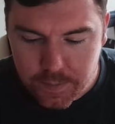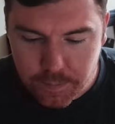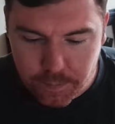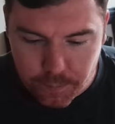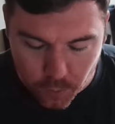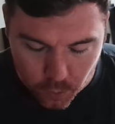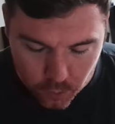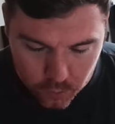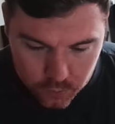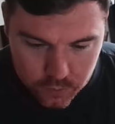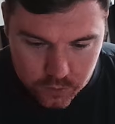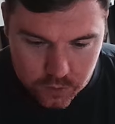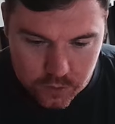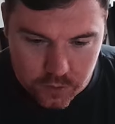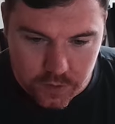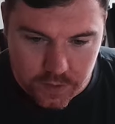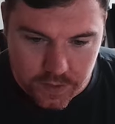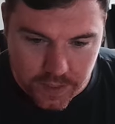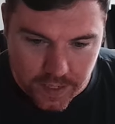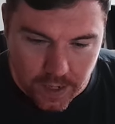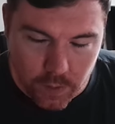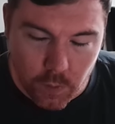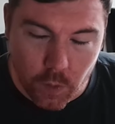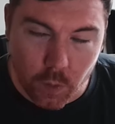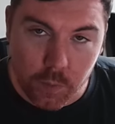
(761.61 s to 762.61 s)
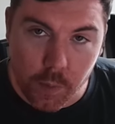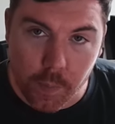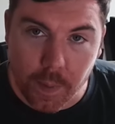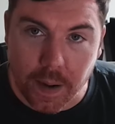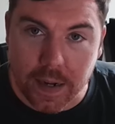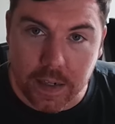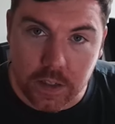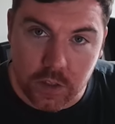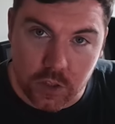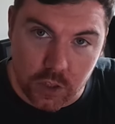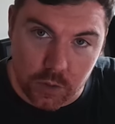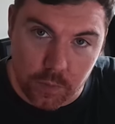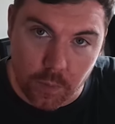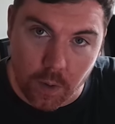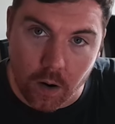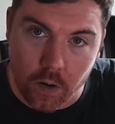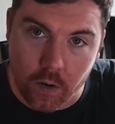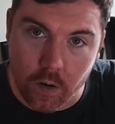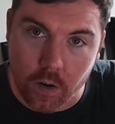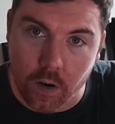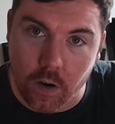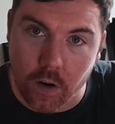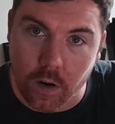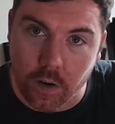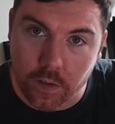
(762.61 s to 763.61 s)
But yeah, we'll be back
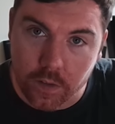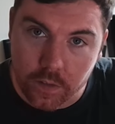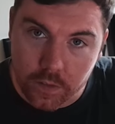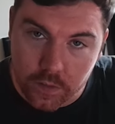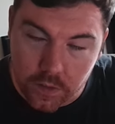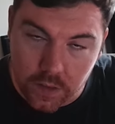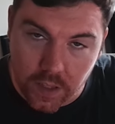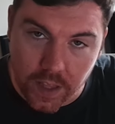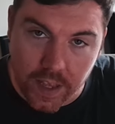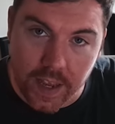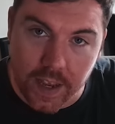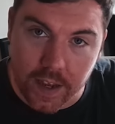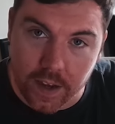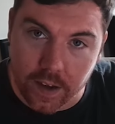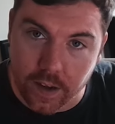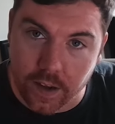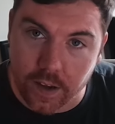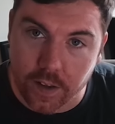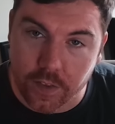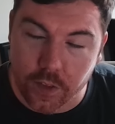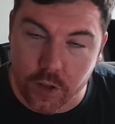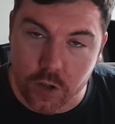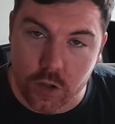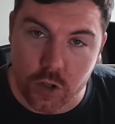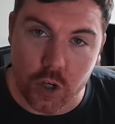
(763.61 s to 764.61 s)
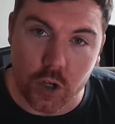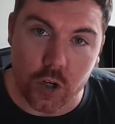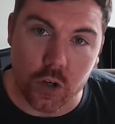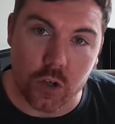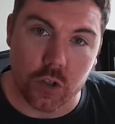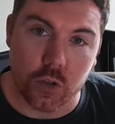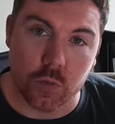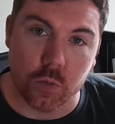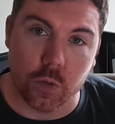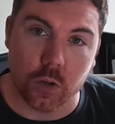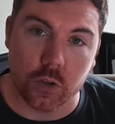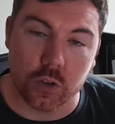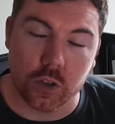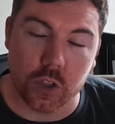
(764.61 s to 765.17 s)
tomorrow later than usual.